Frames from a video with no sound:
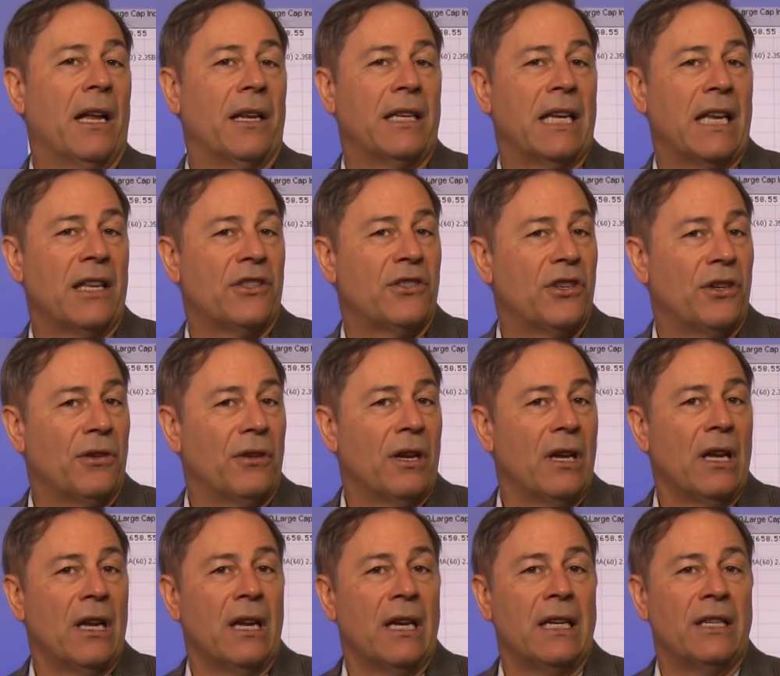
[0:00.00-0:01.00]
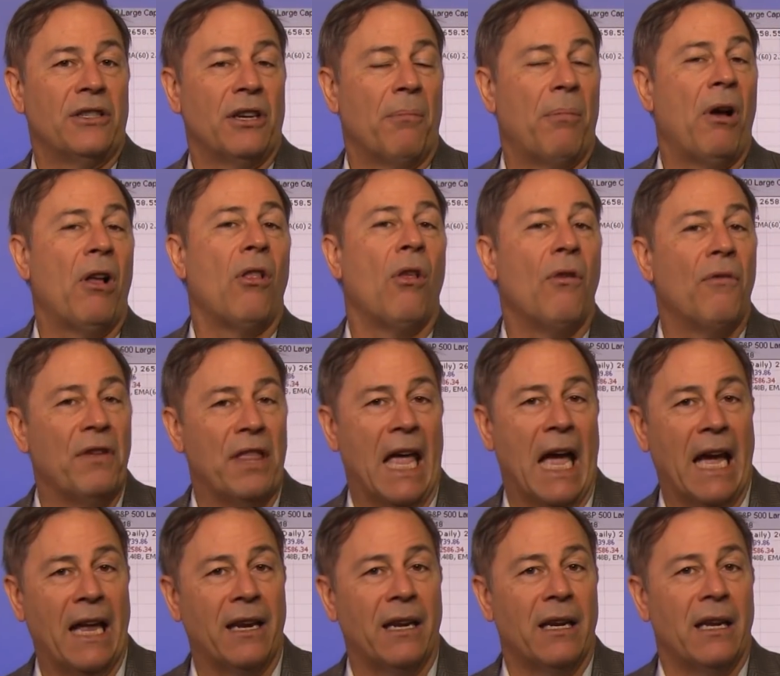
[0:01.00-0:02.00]
tends to jump all over
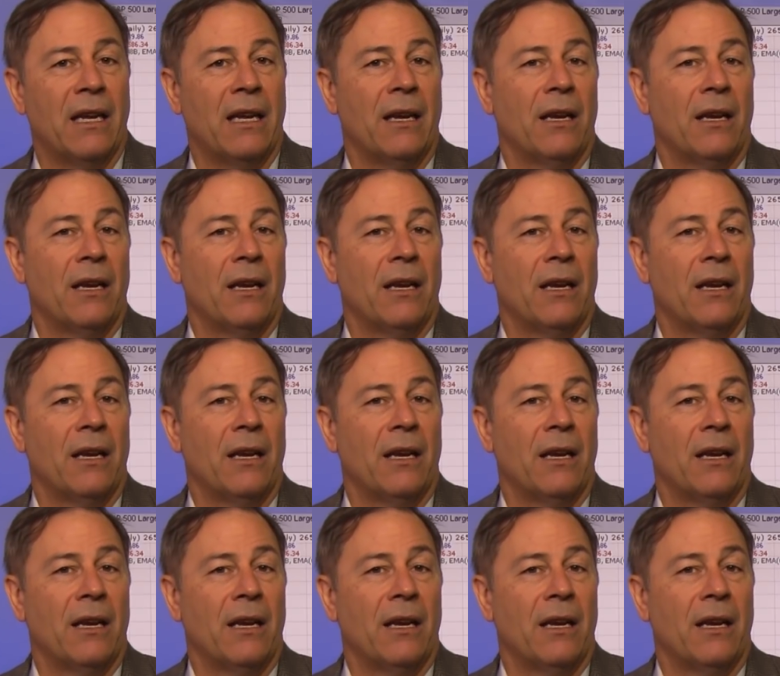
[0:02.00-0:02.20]
that,